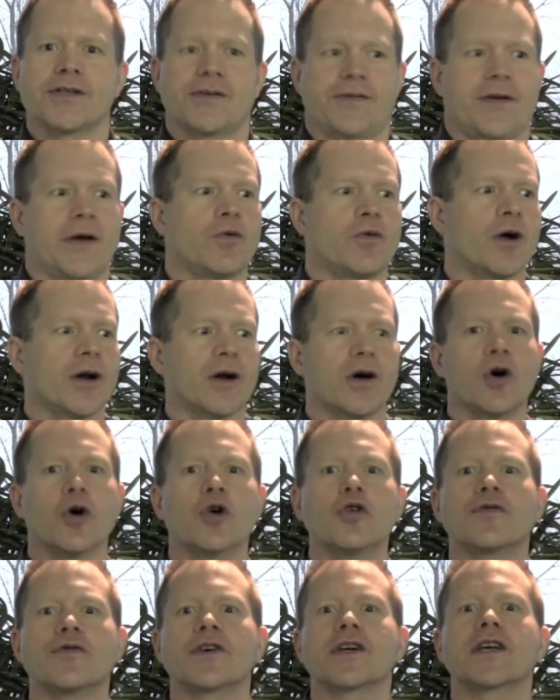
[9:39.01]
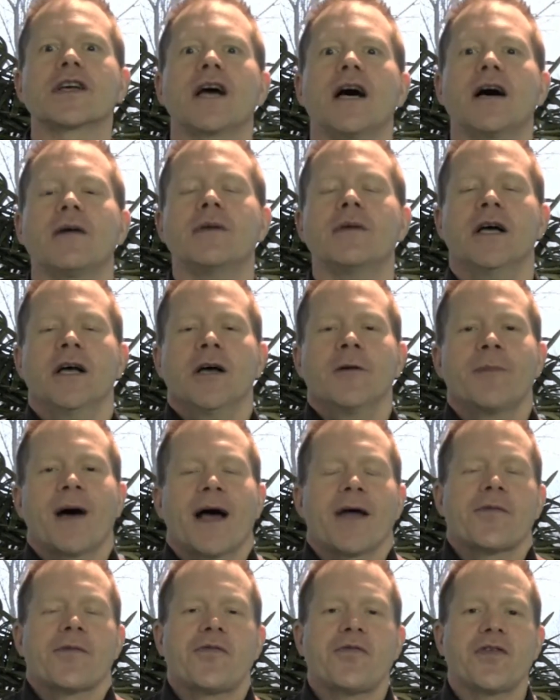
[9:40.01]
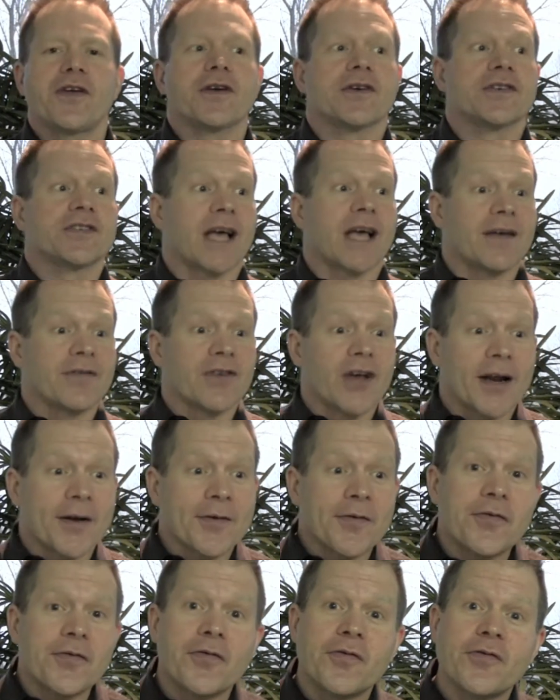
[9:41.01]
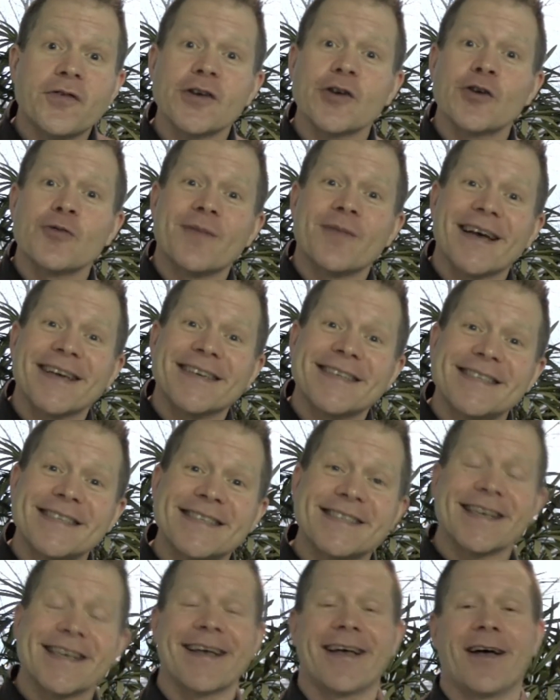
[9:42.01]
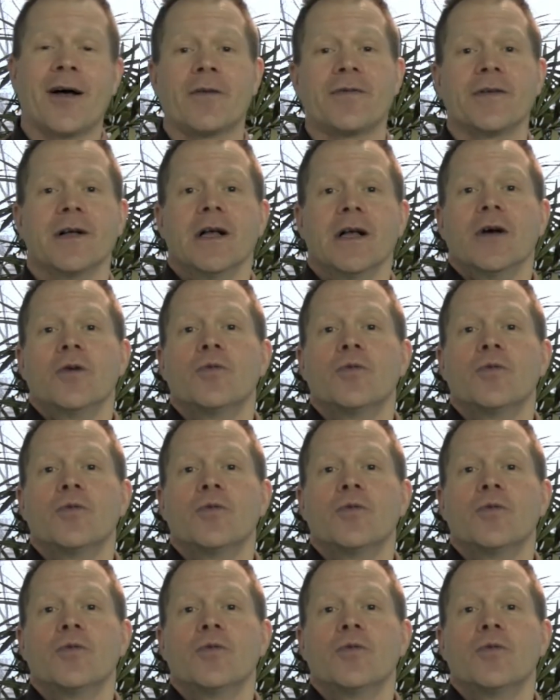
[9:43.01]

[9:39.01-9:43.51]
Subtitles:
If I want to overcome my fears, I've got to fill myself